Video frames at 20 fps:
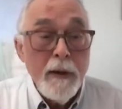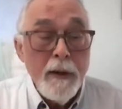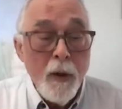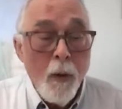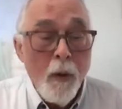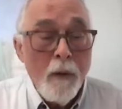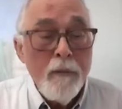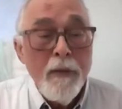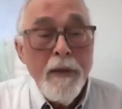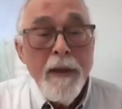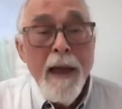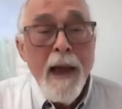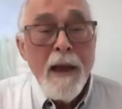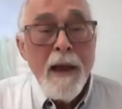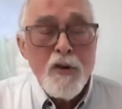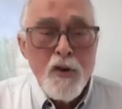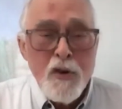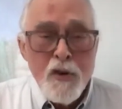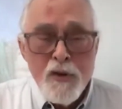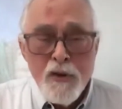out of the
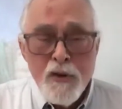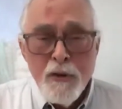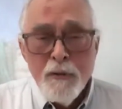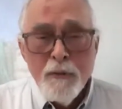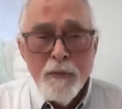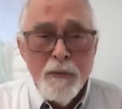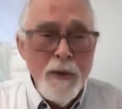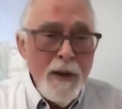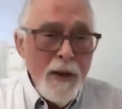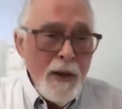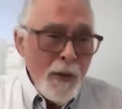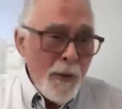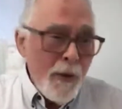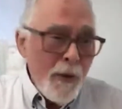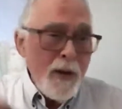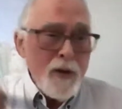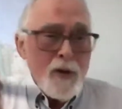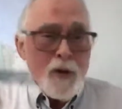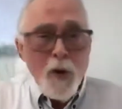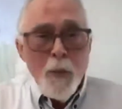ashes of
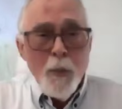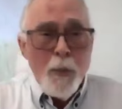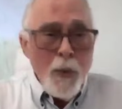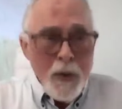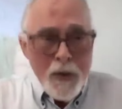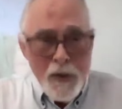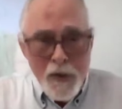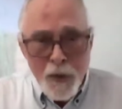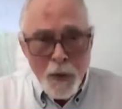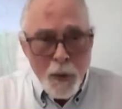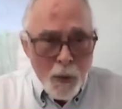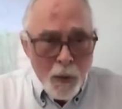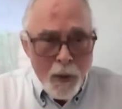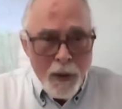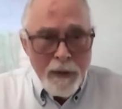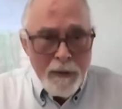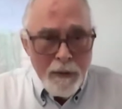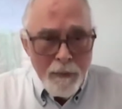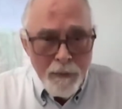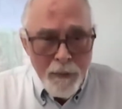Internet 2.0,
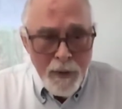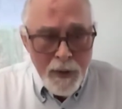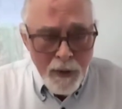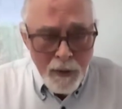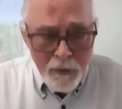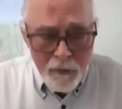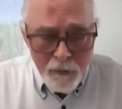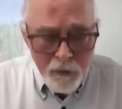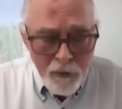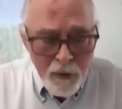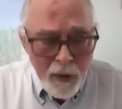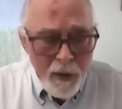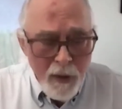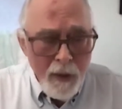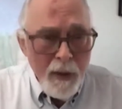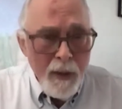like the Phoenix,